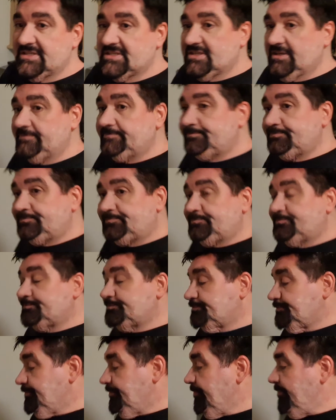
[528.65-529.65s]
So
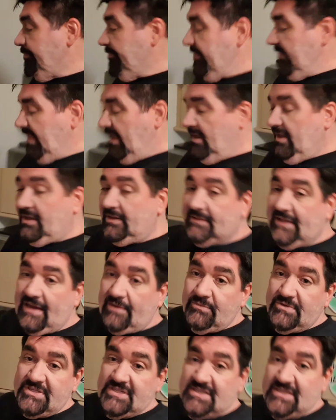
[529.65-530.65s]
that
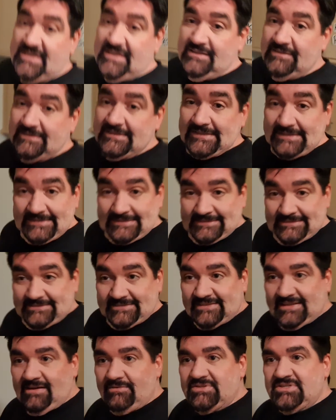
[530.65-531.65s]
was a
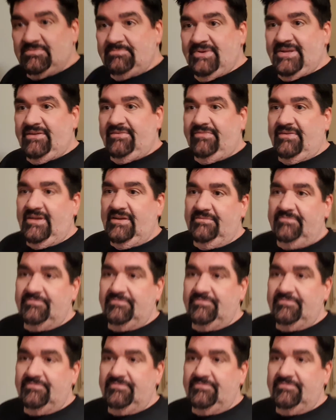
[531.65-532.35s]
bit of a,